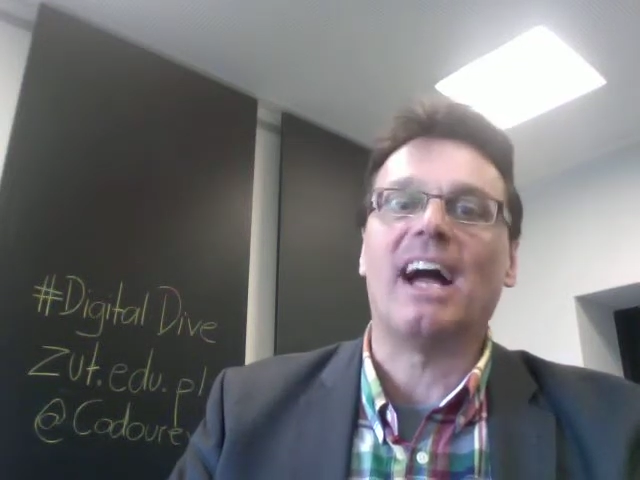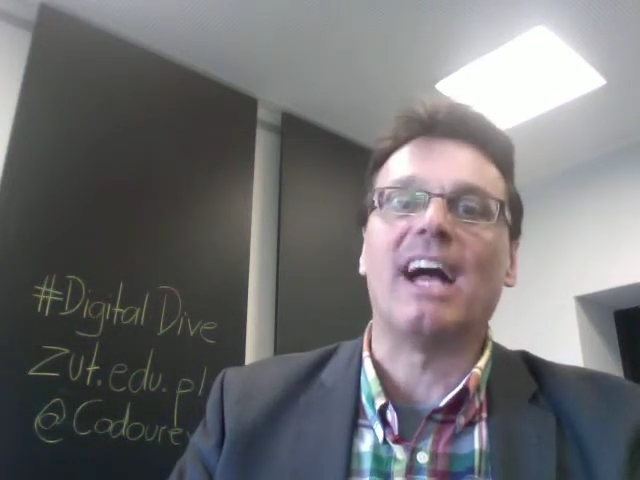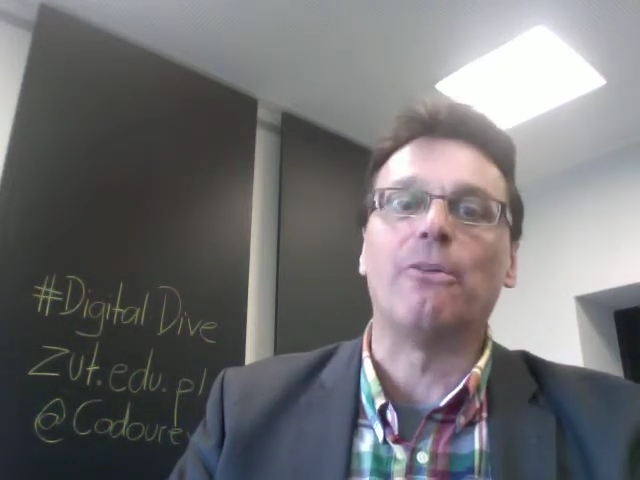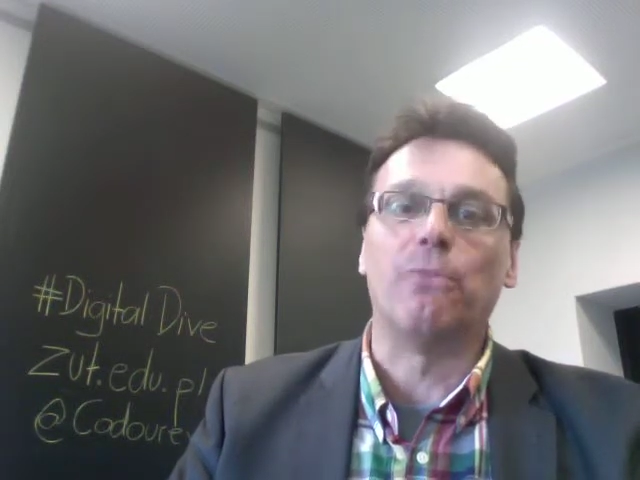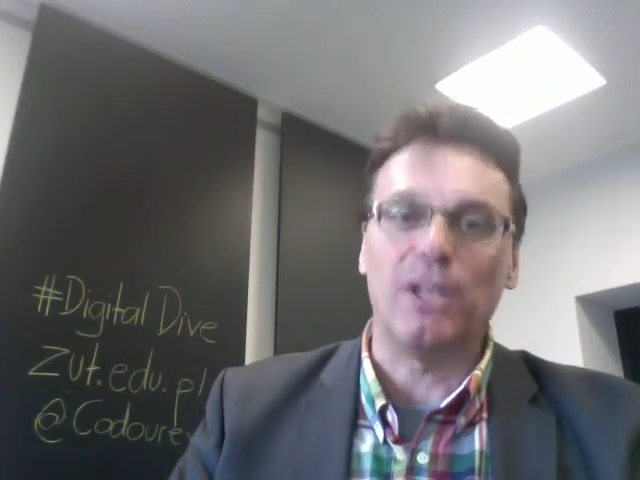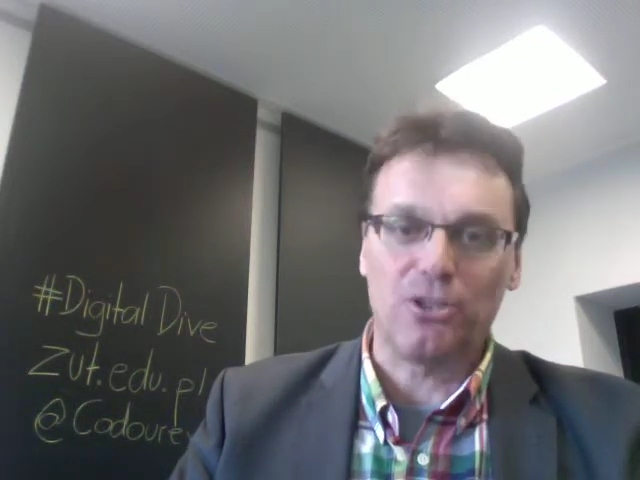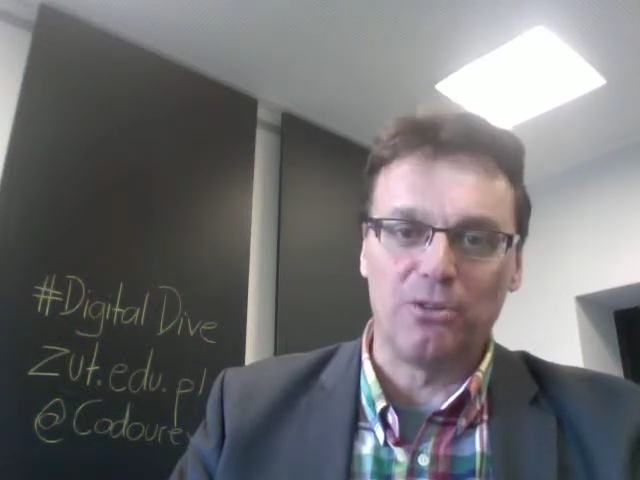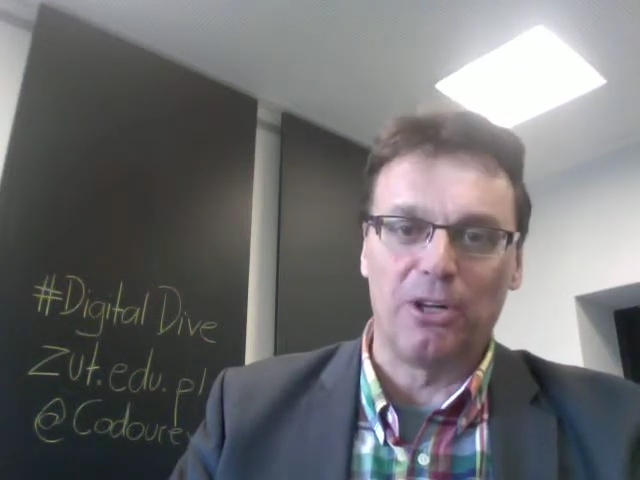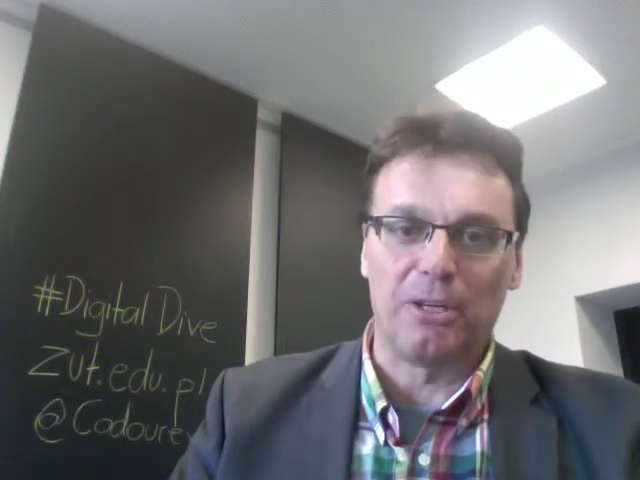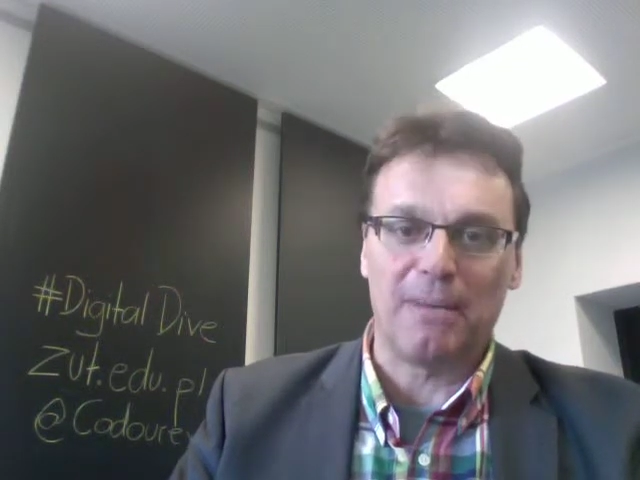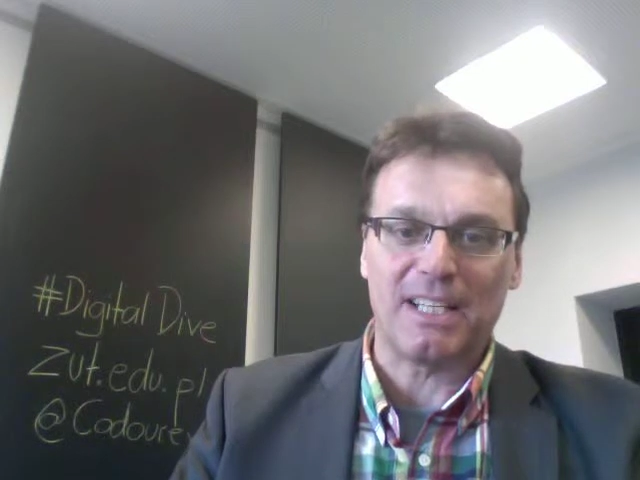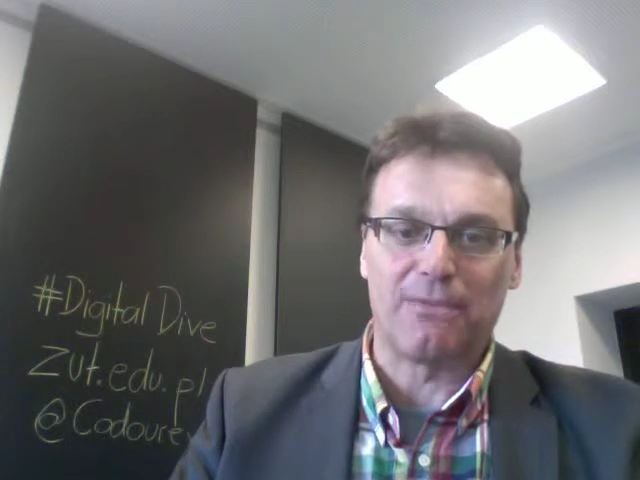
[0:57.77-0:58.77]
I wish you all
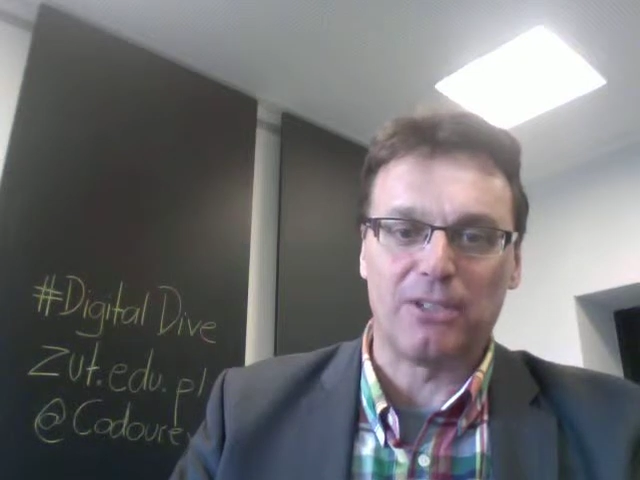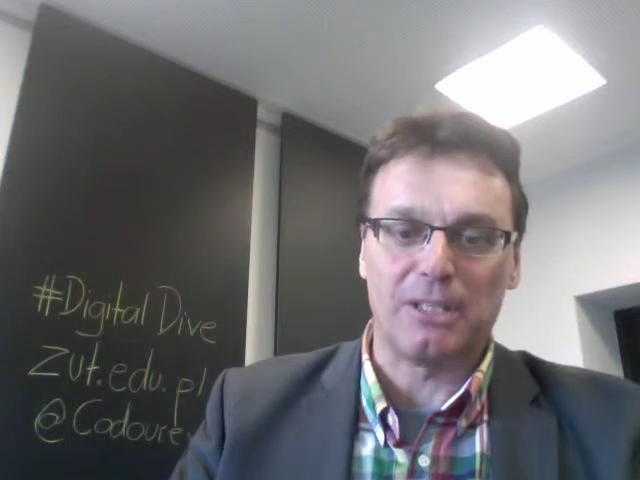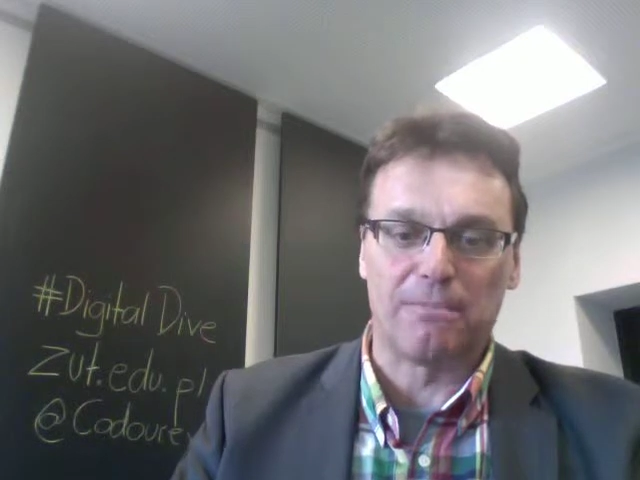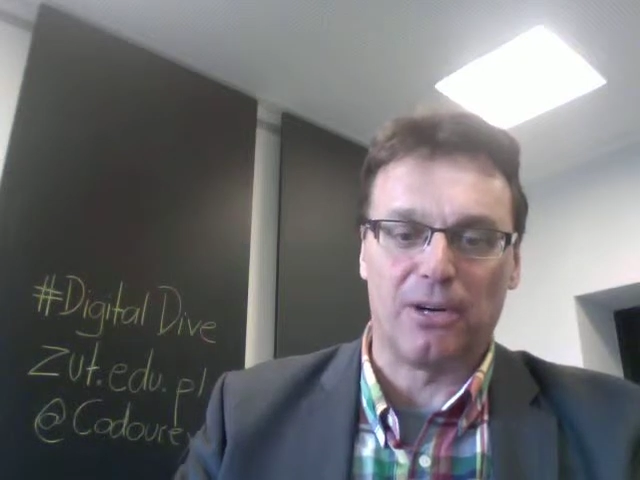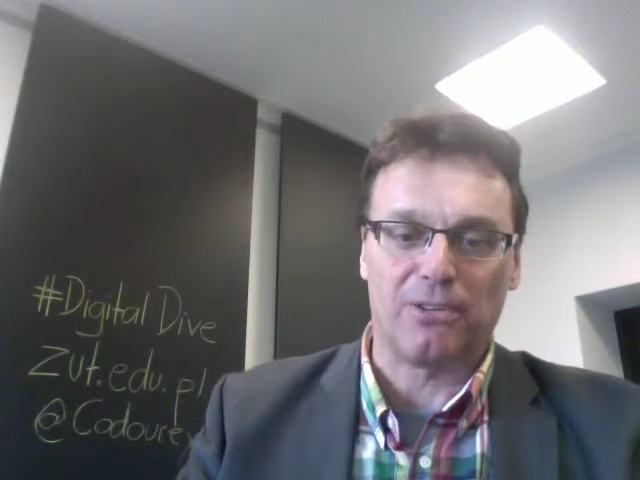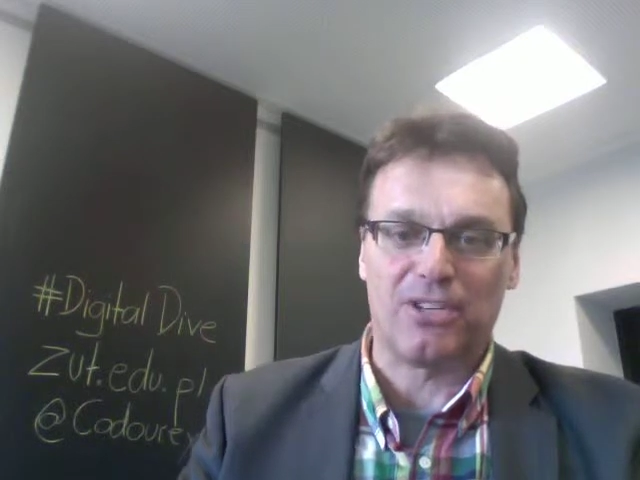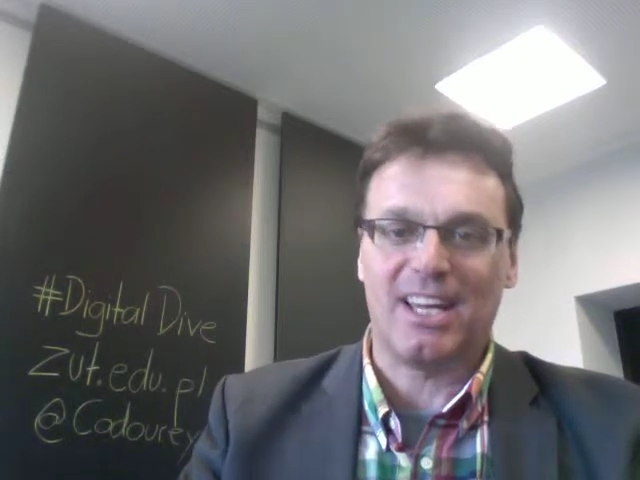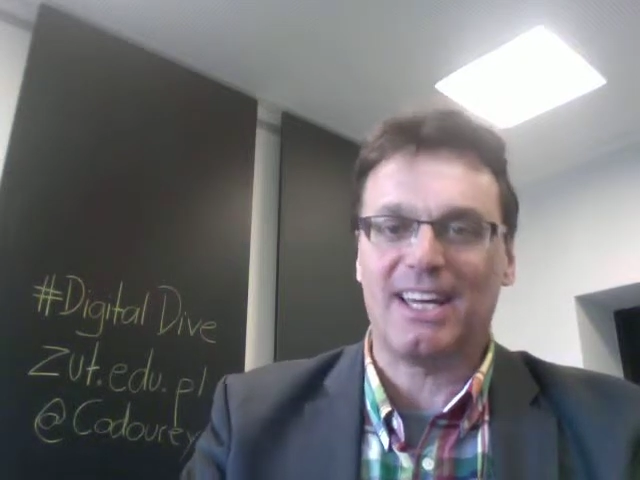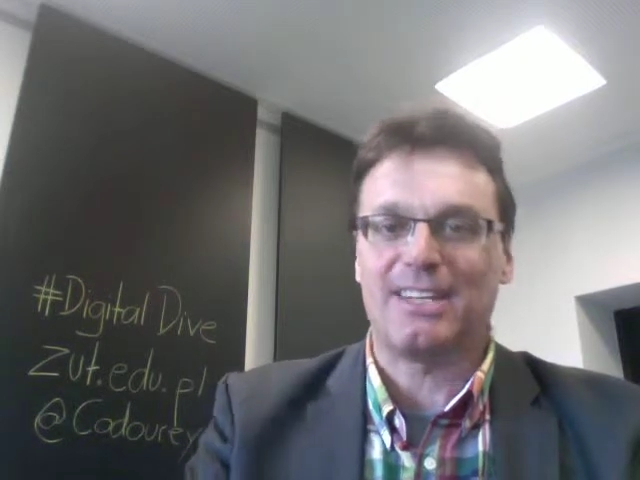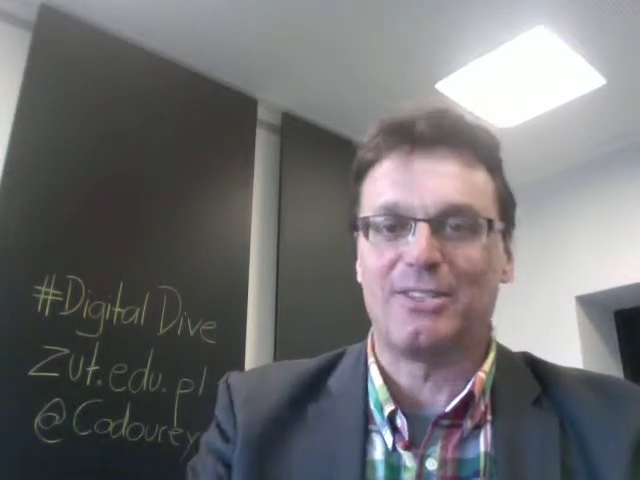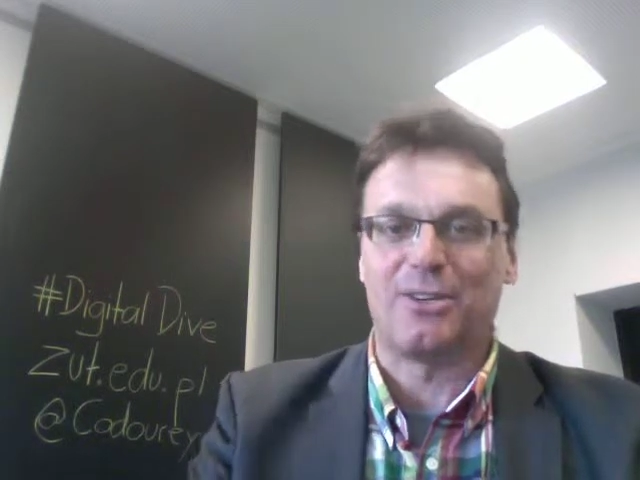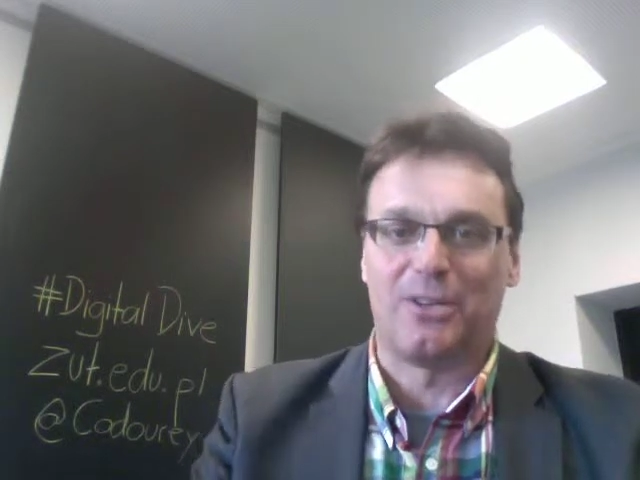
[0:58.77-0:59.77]
the best for this
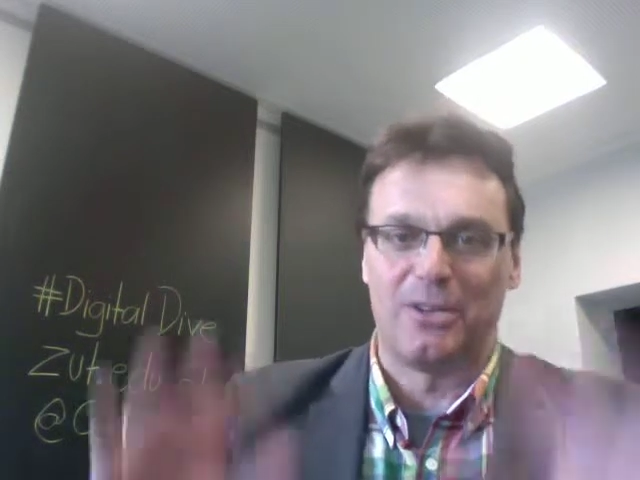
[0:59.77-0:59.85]
project.